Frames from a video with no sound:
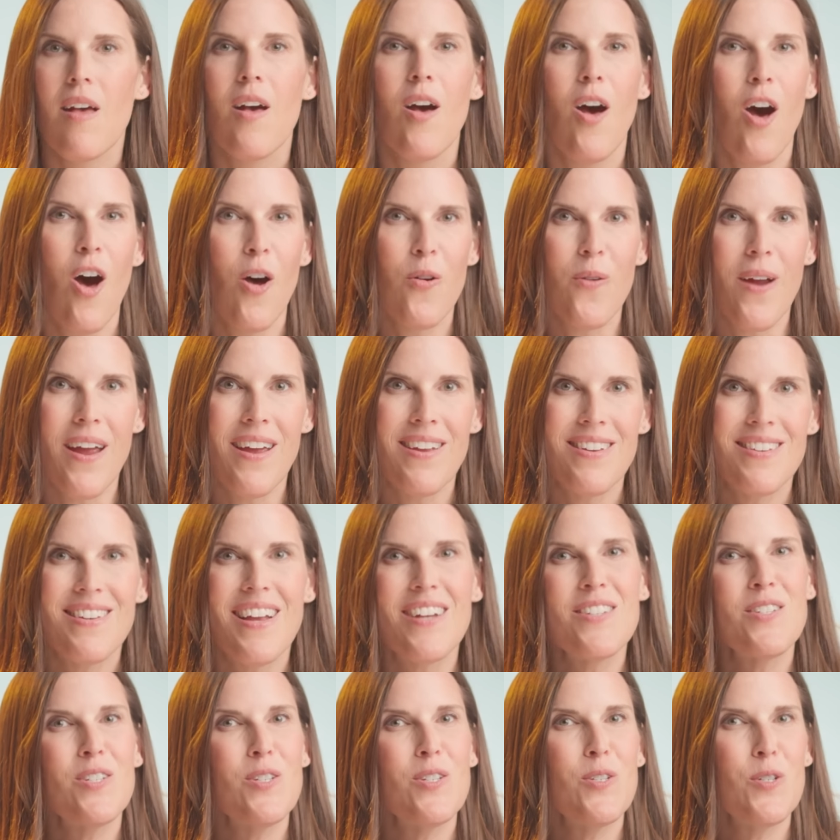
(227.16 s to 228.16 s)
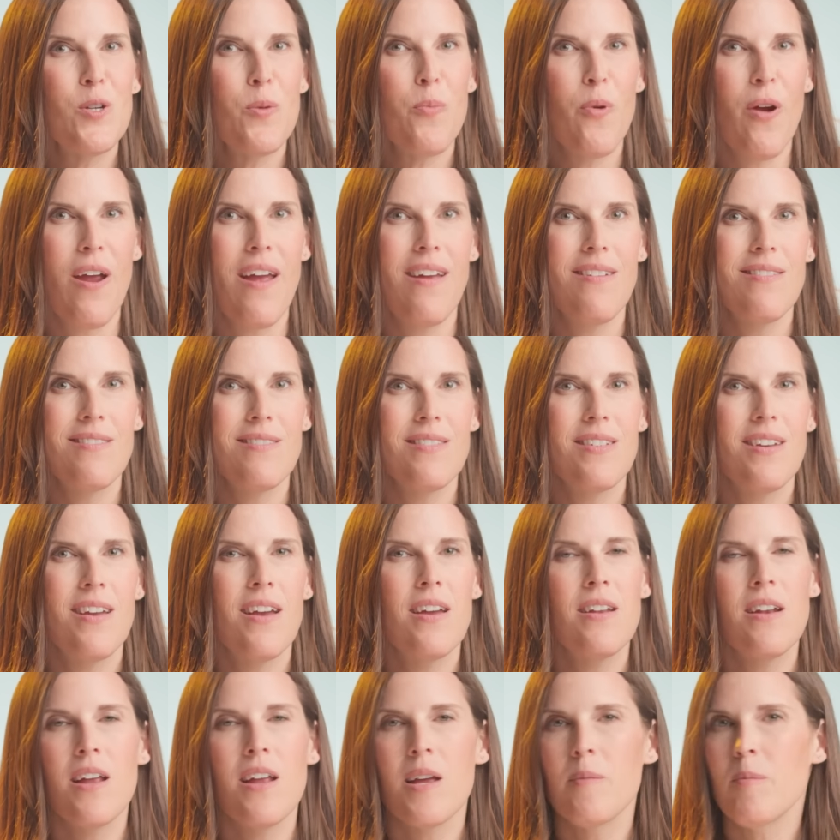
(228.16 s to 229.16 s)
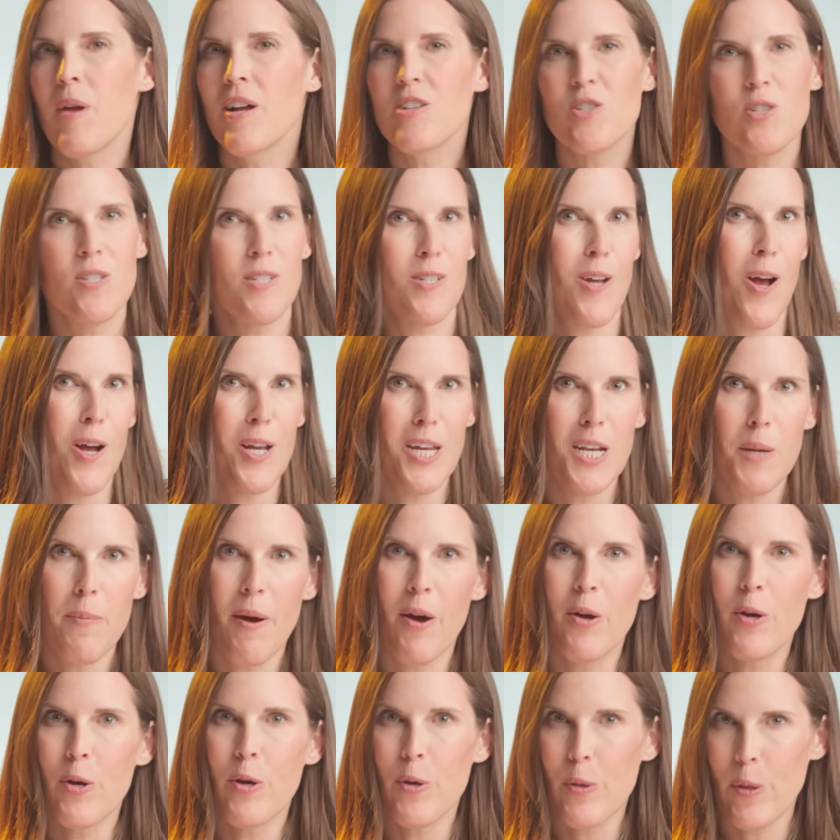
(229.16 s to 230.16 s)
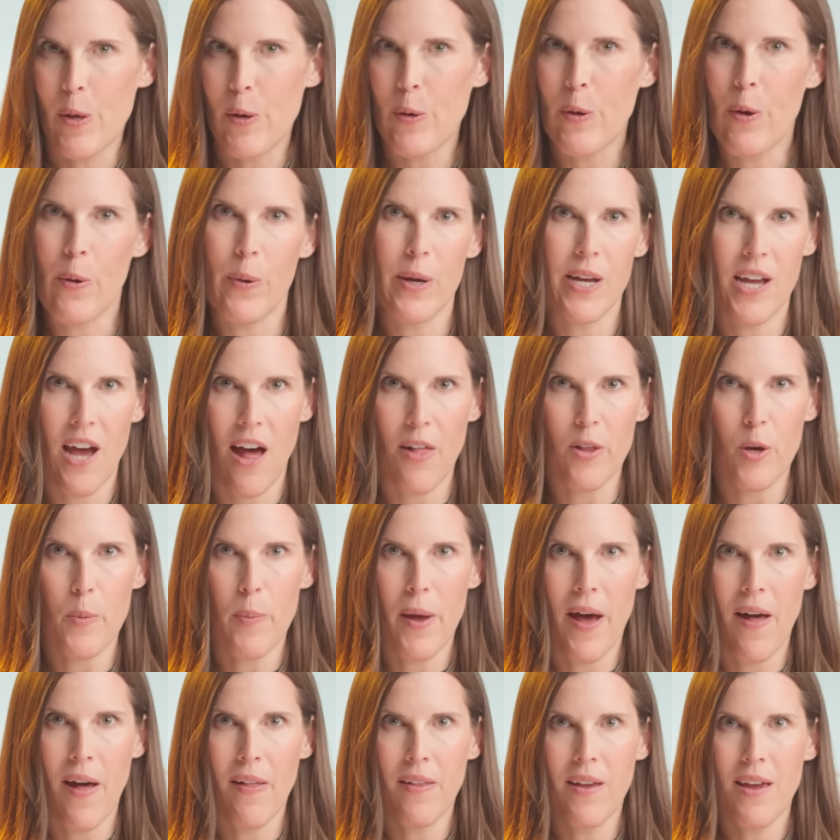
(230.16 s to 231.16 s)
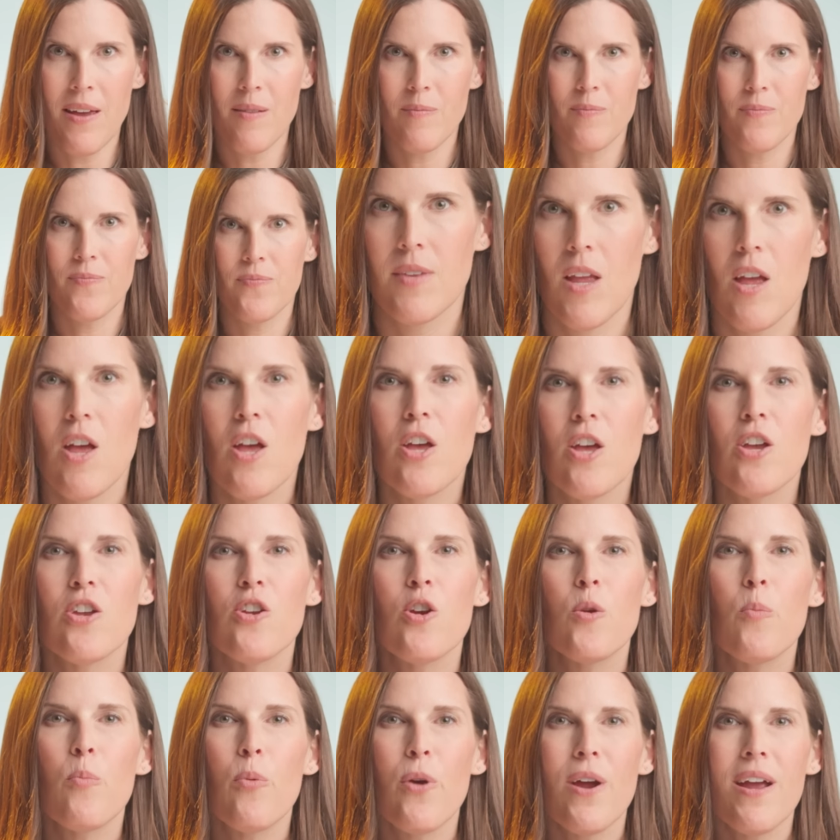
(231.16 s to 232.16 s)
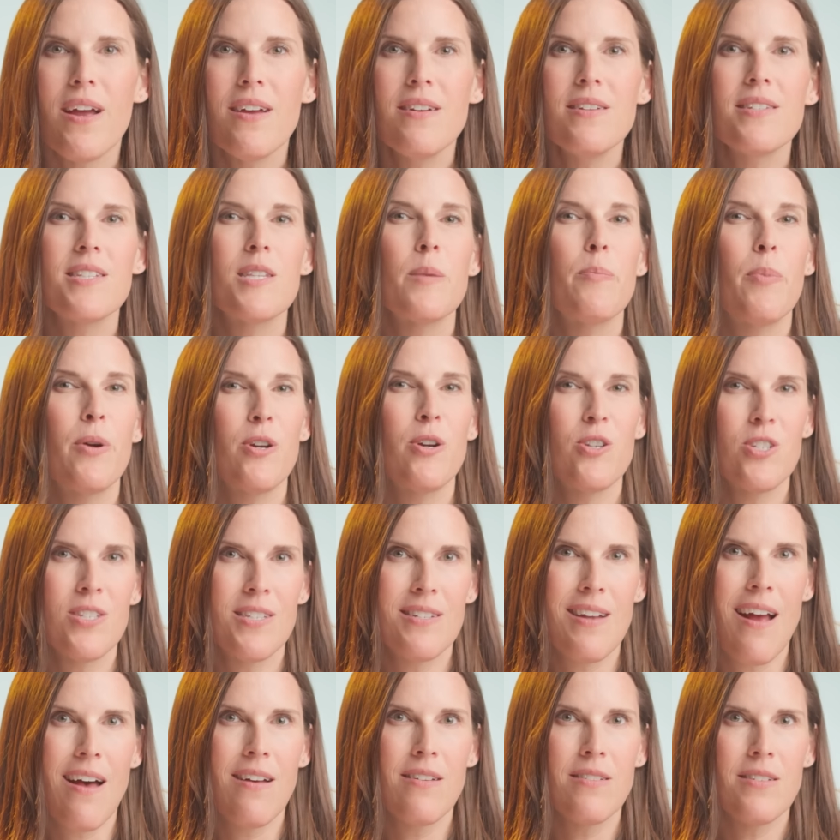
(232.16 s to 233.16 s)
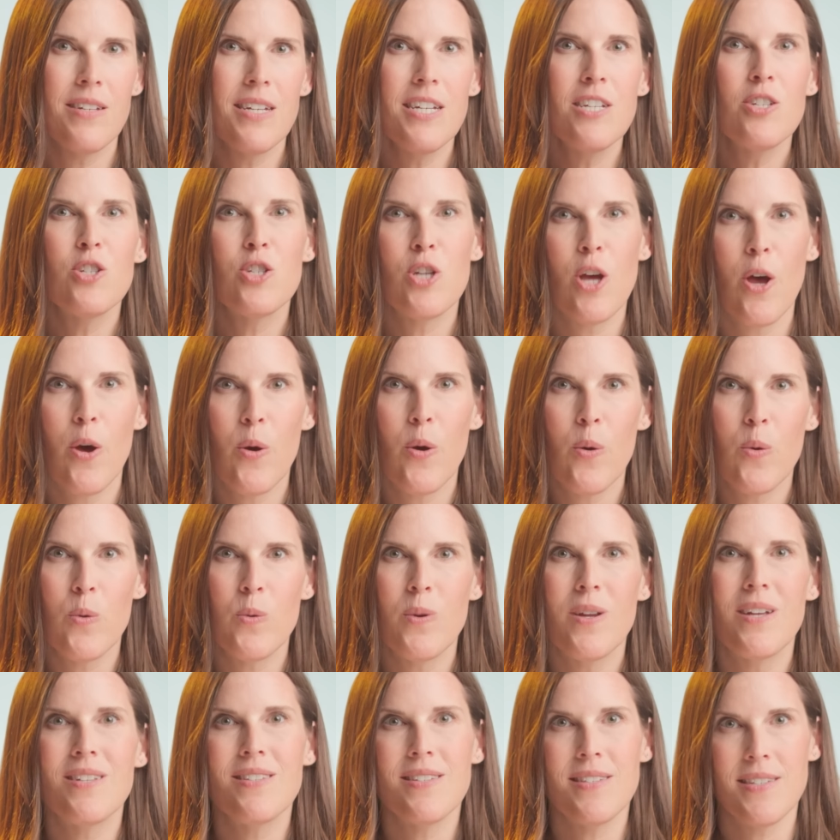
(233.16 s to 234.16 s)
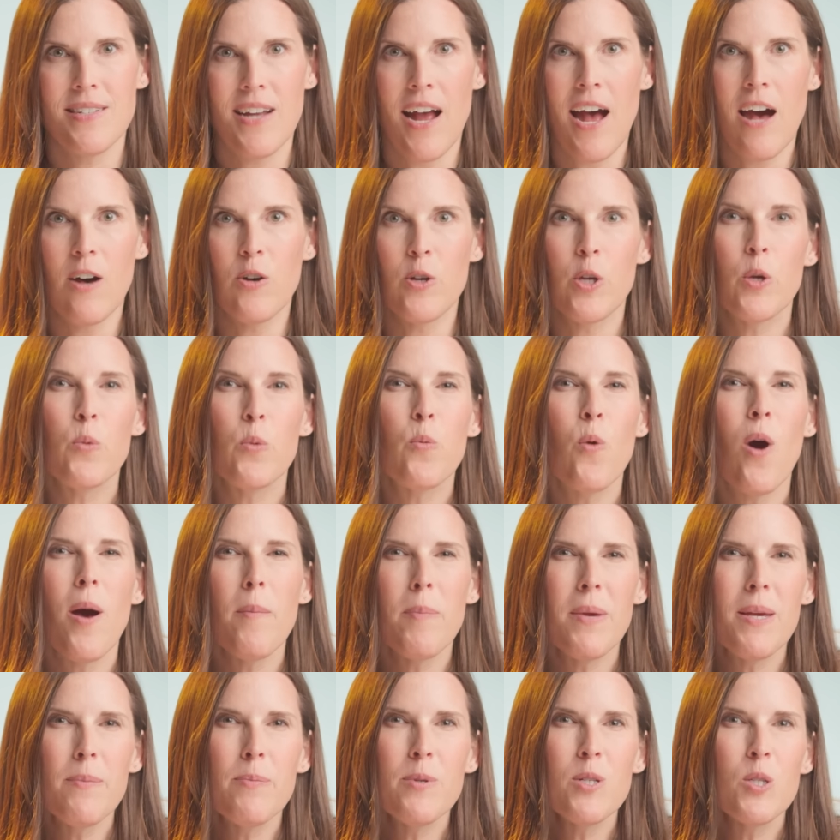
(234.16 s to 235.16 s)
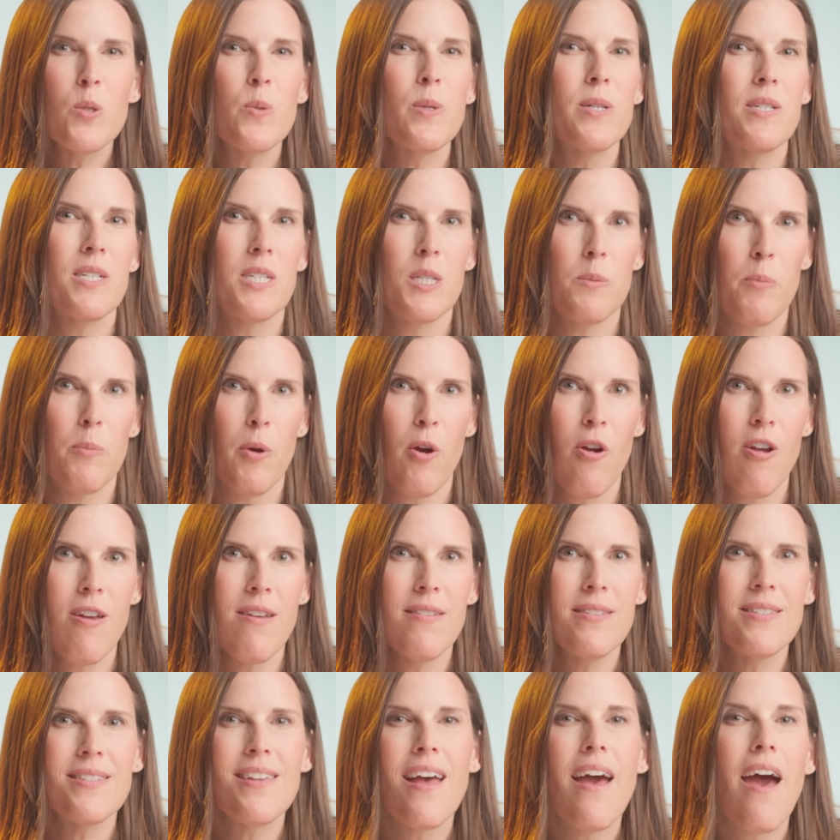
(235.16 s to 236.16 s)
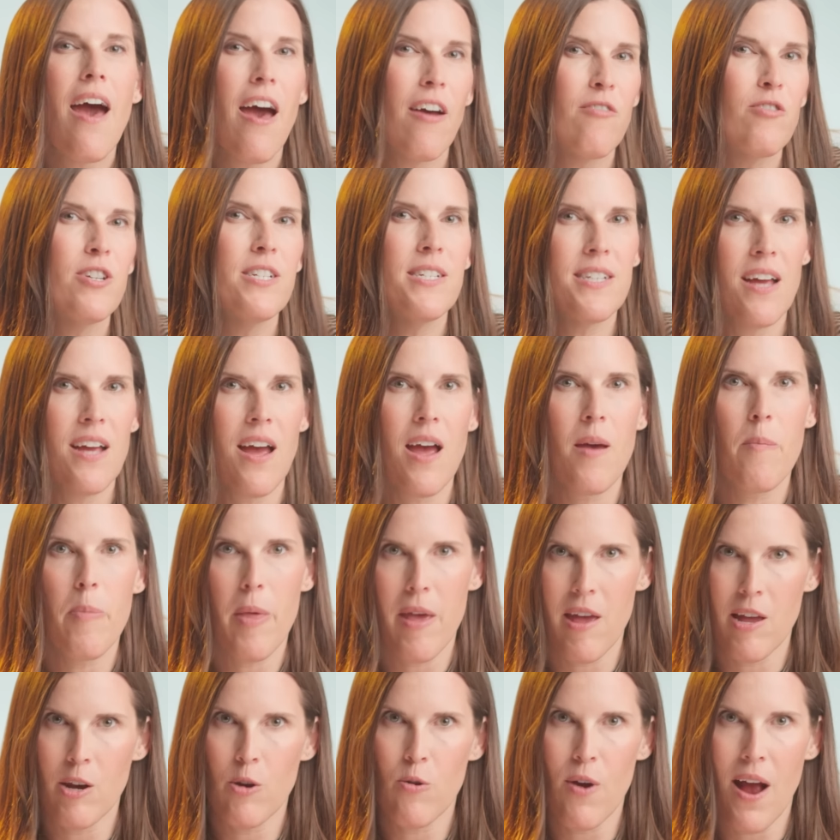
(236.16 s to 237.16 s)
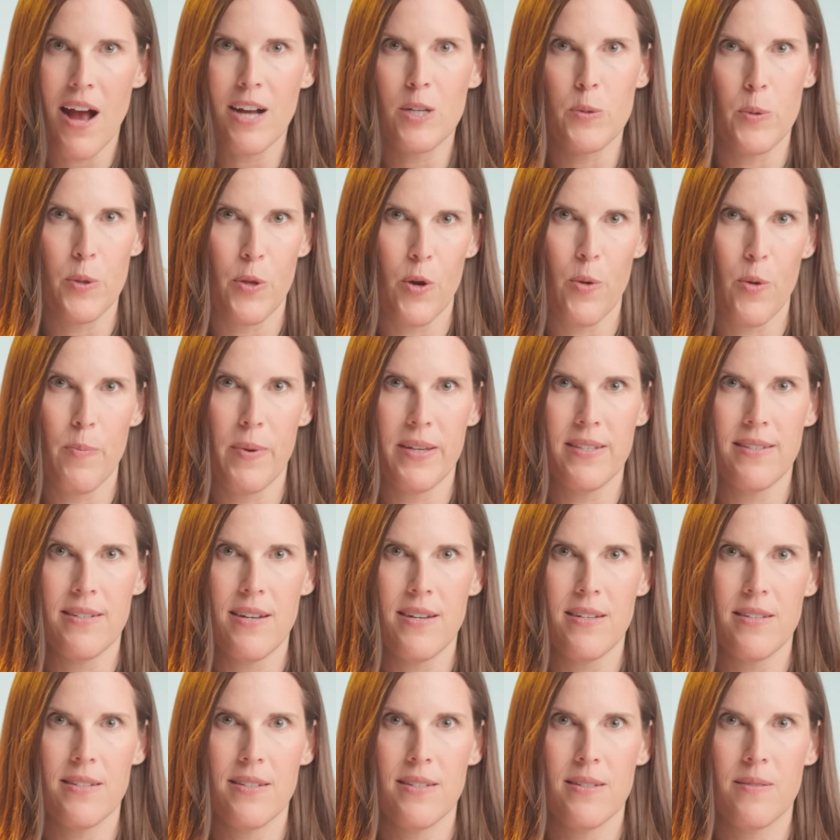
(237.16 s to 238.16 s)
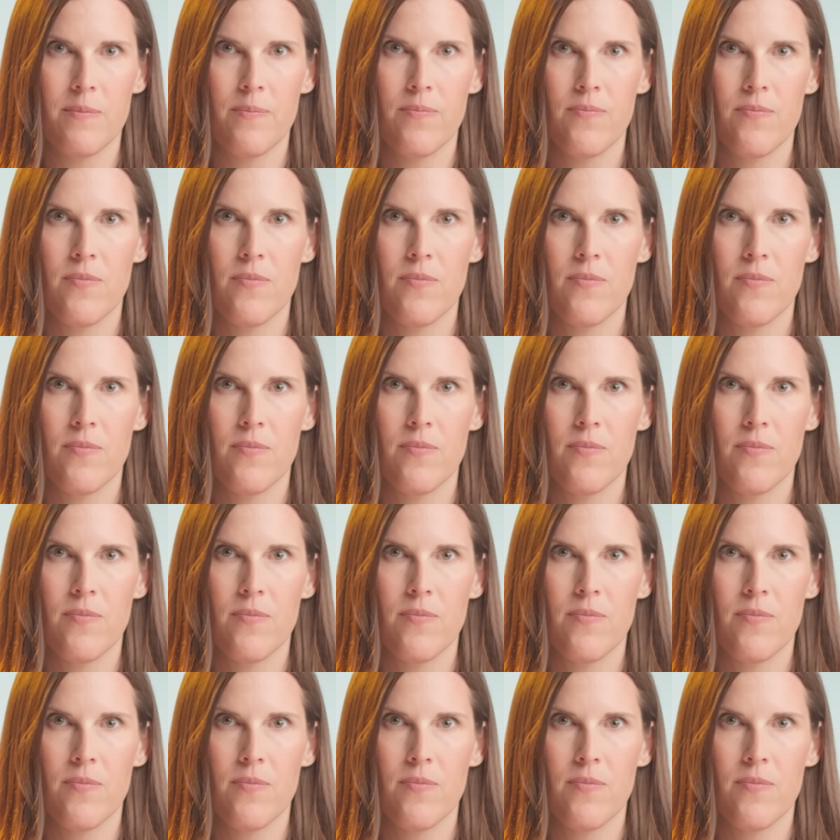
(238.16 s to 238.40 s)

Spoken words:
All right, next is your brand. And I'm not just talking about your logo and color palette. Your brand is the personality, tone, and style you want people to experience every time they interact with your business.